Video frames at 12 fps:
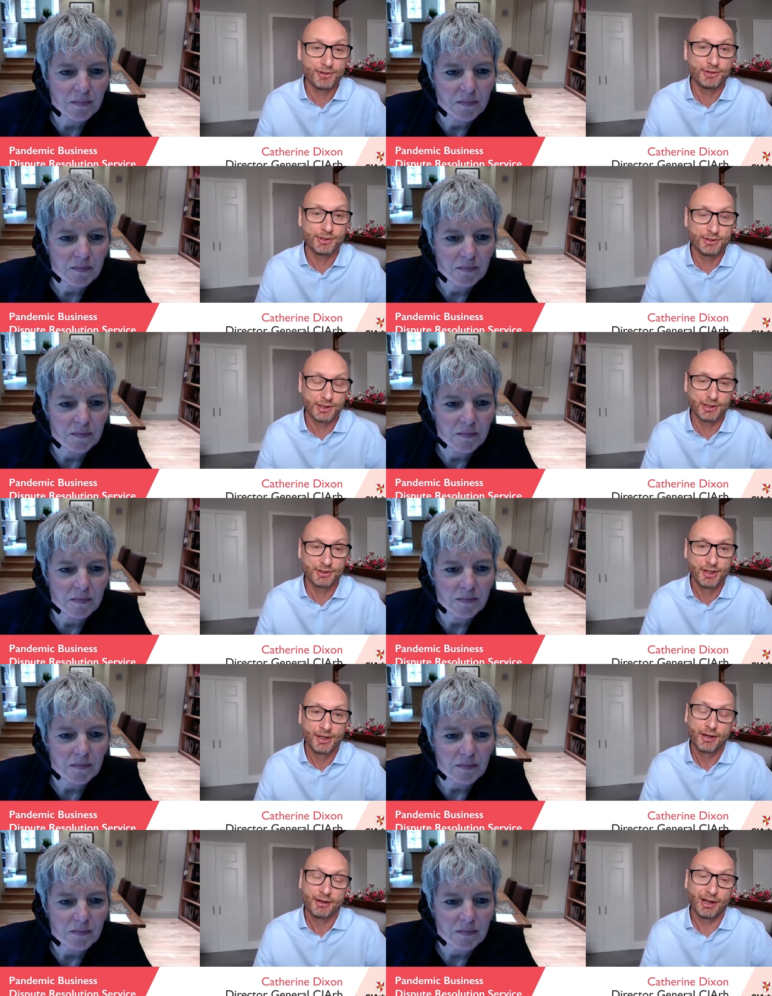Speaker 1: businesses
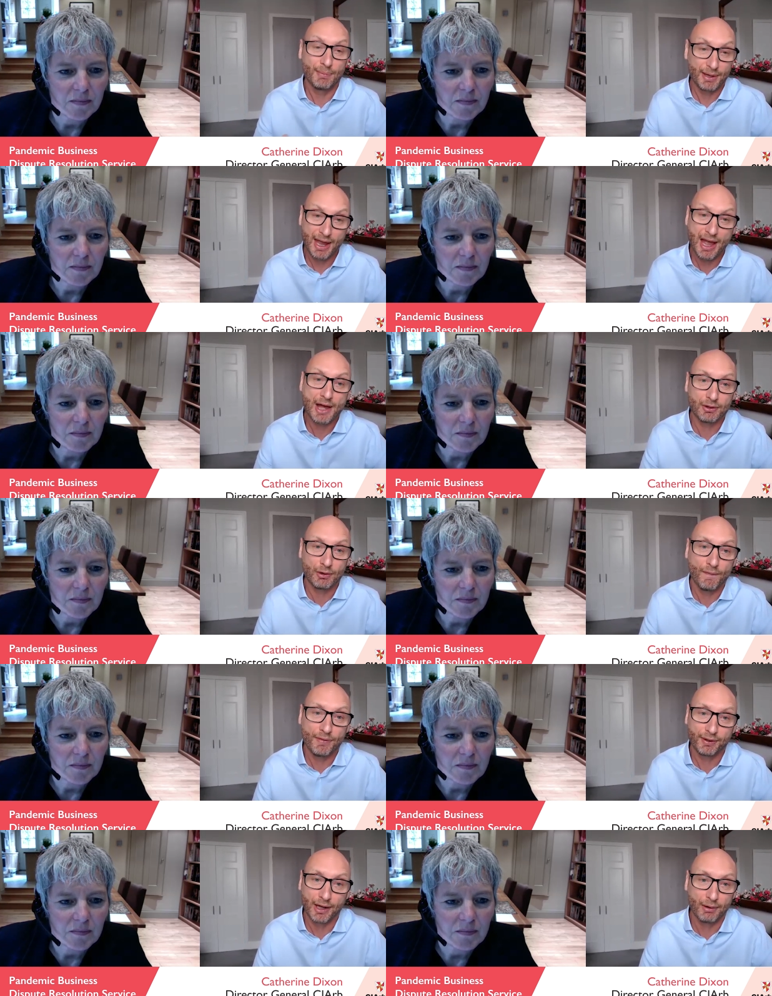coming out
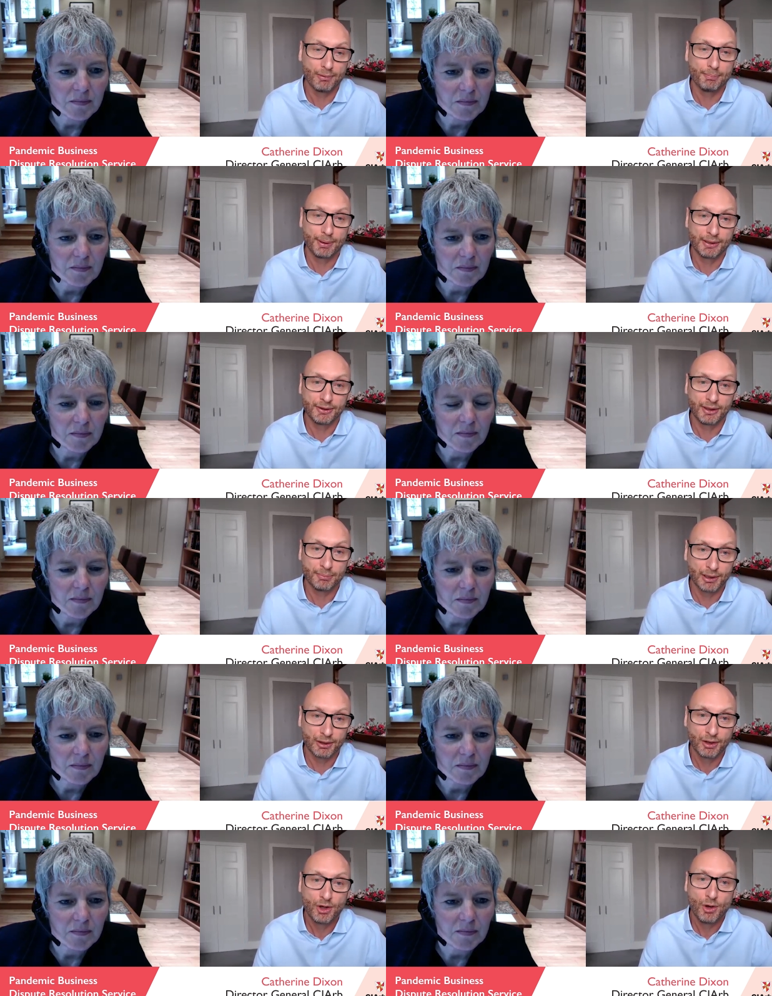of the current
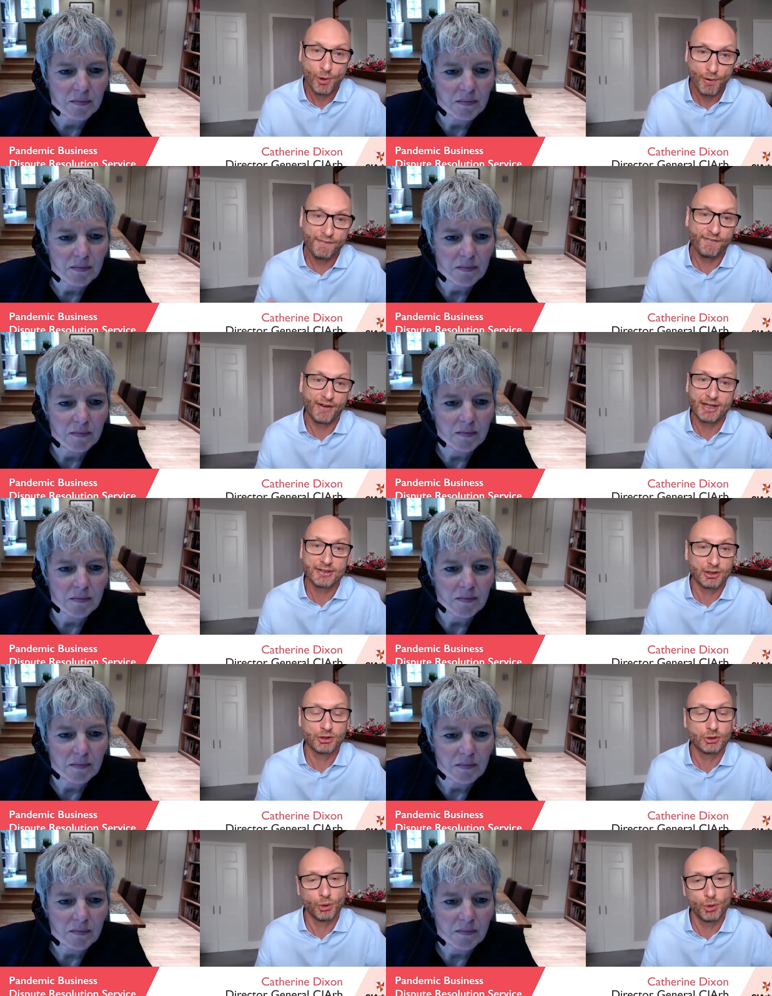pandemic who face
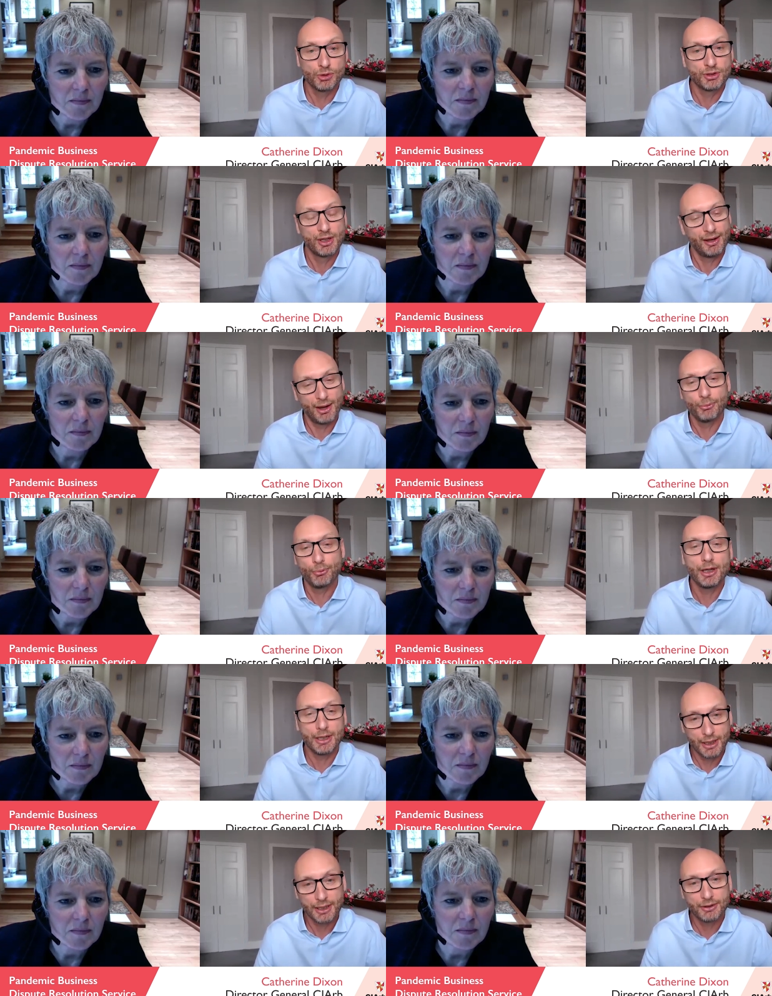issues and
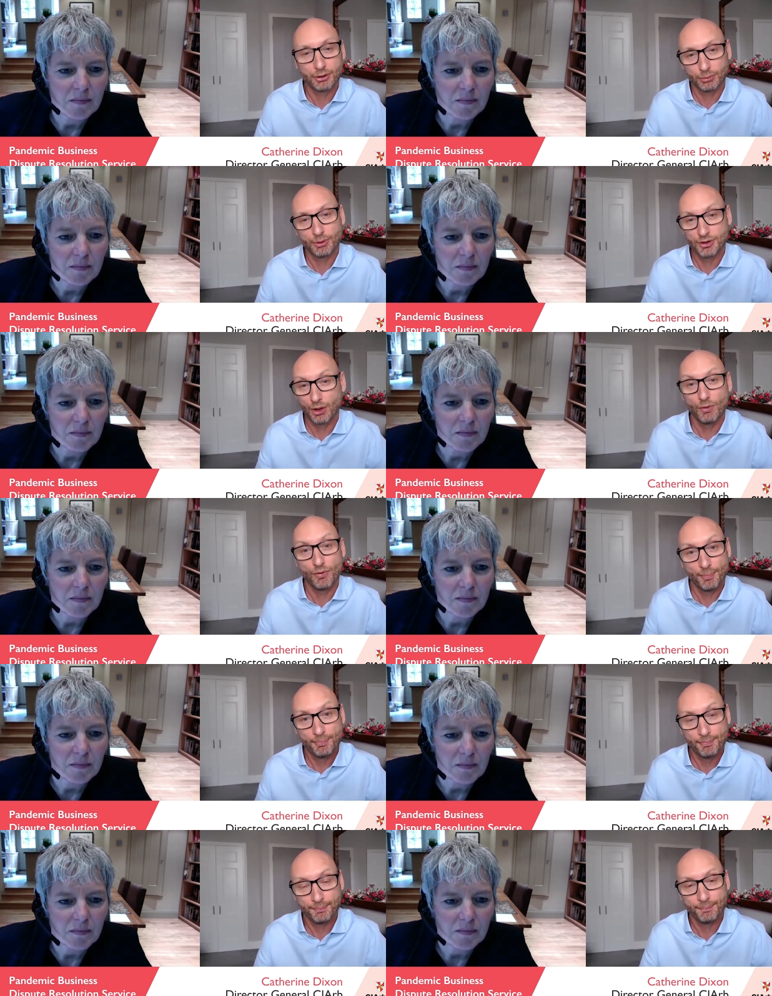really need to resolve
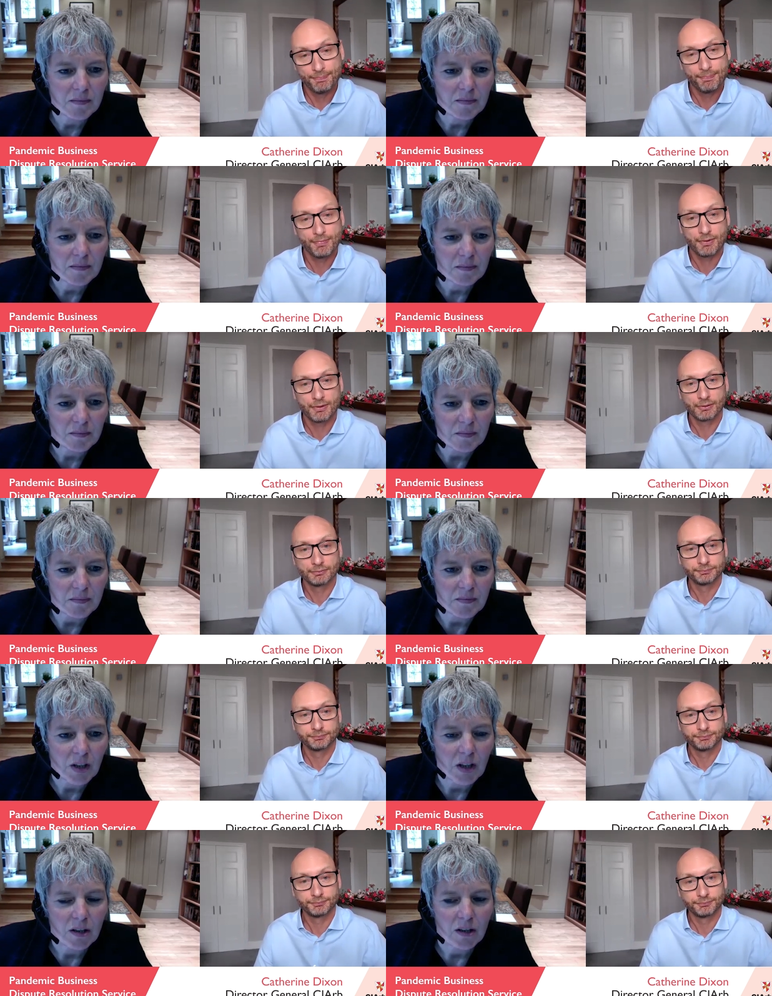
Speaker 2: them.
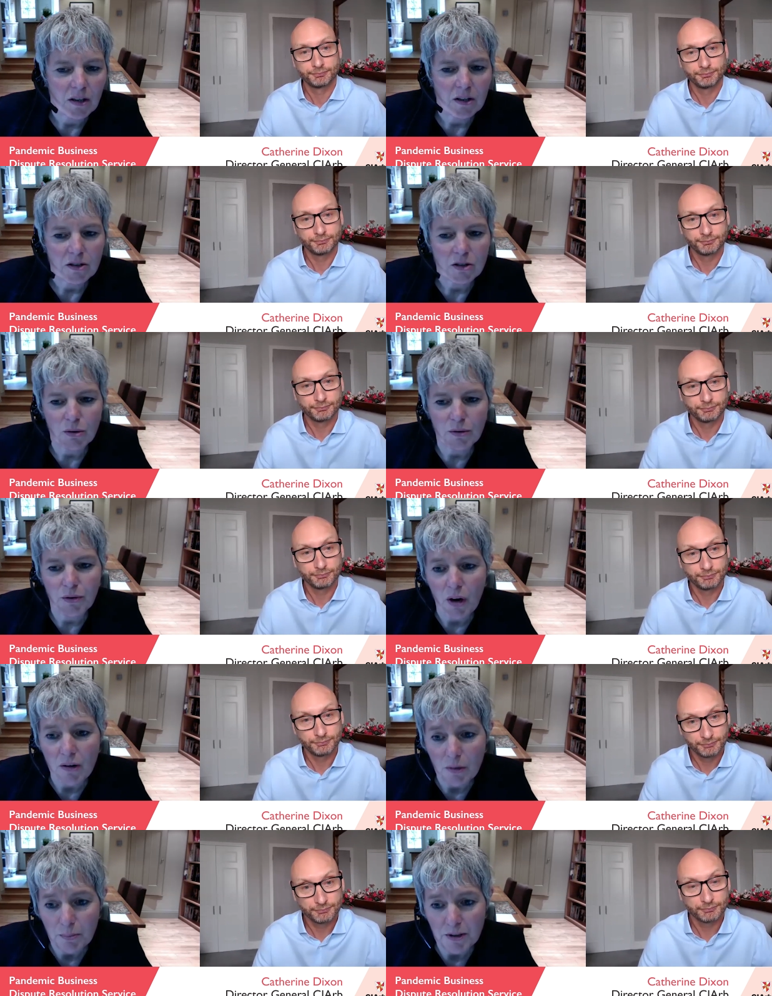So if you
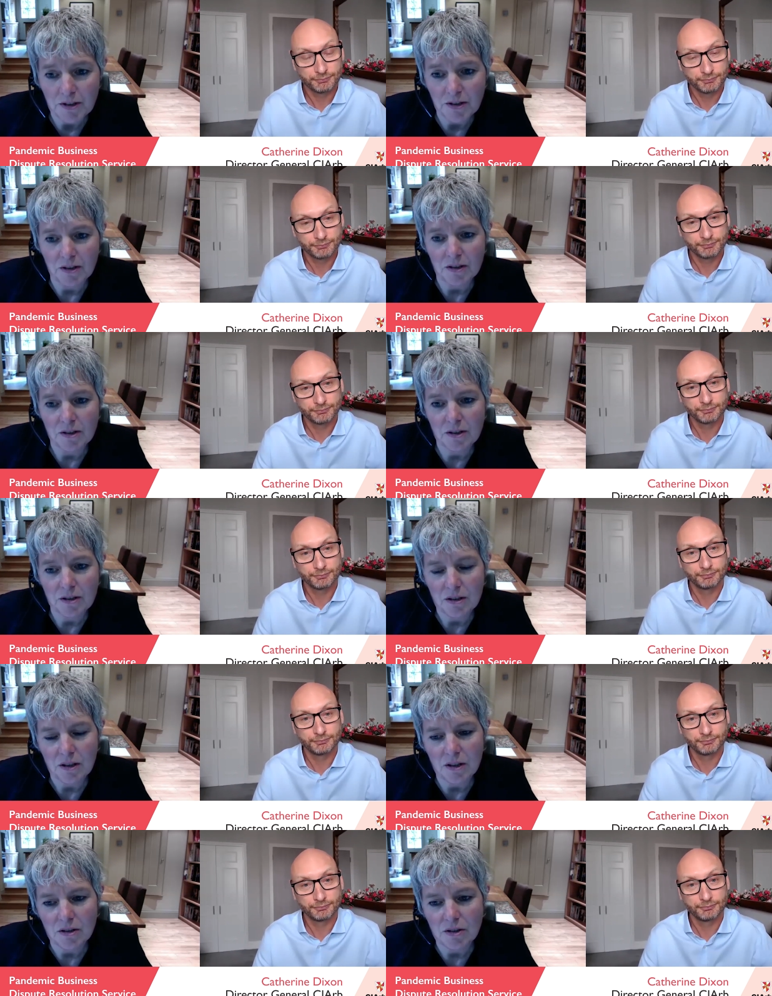are a business
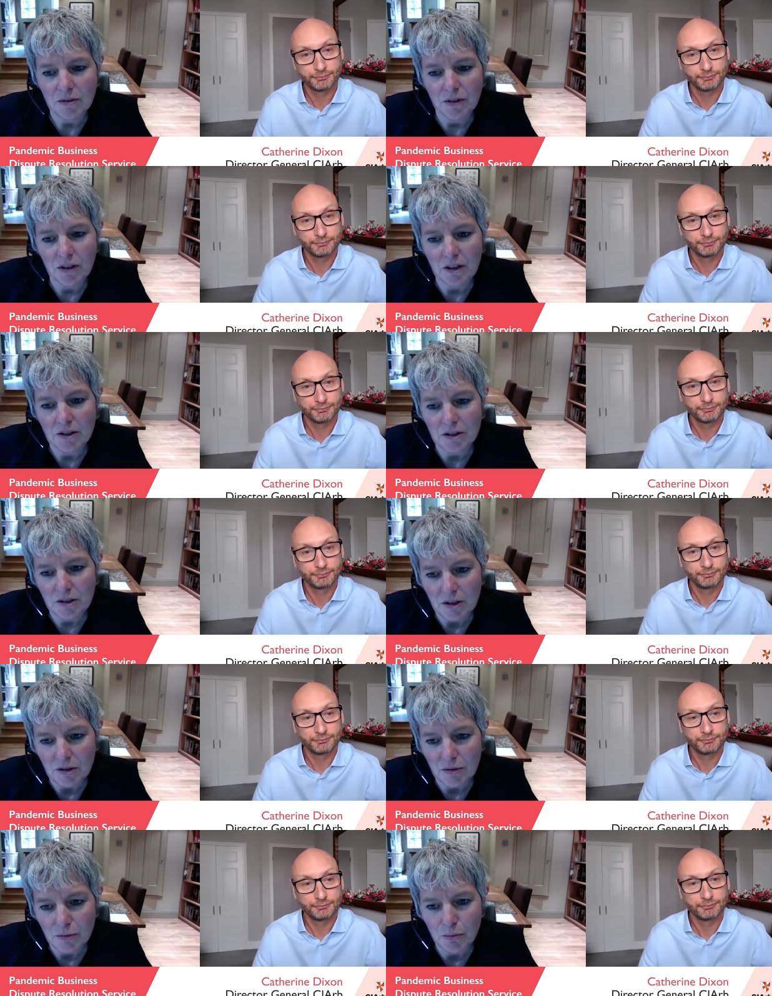and you find
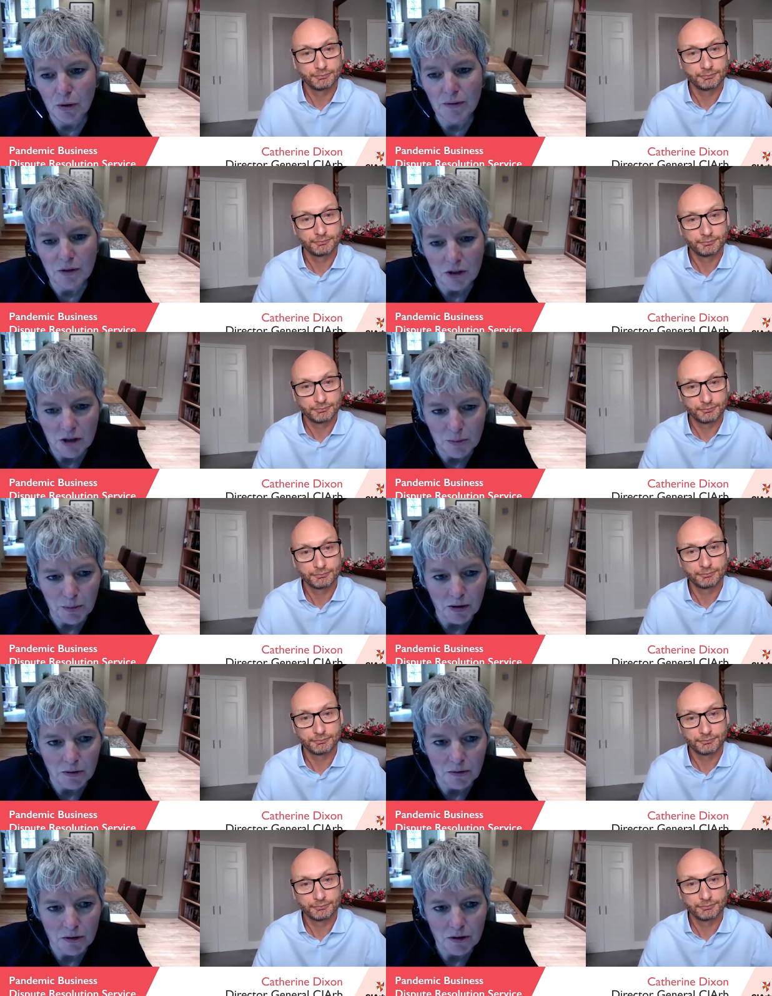yourself with a
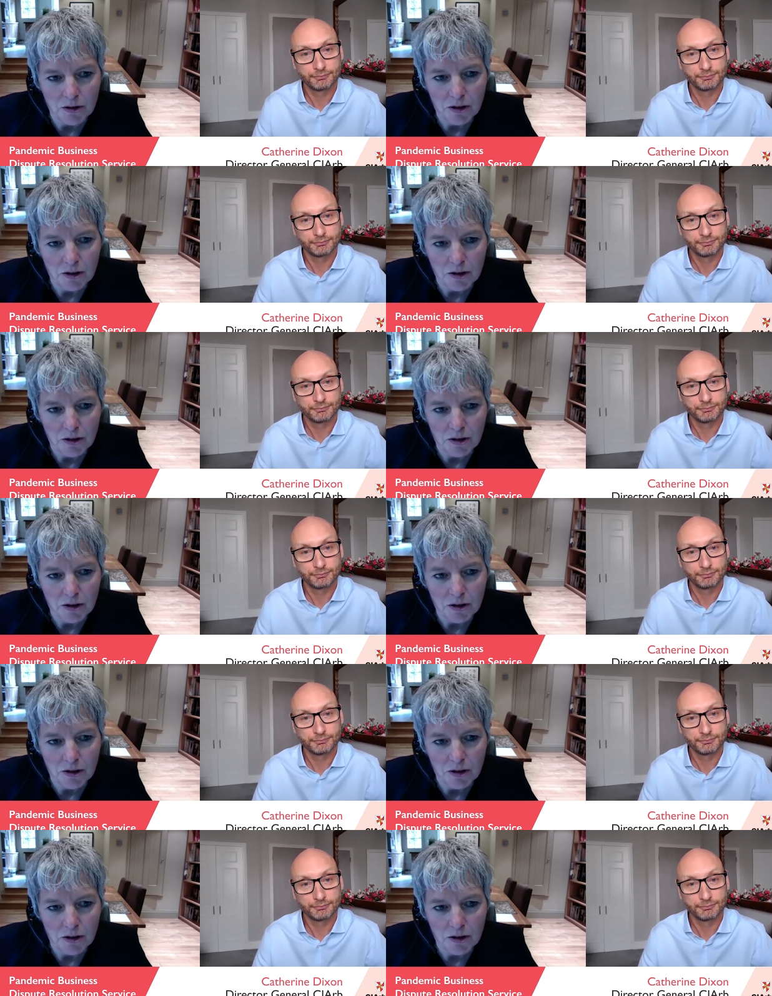dispute,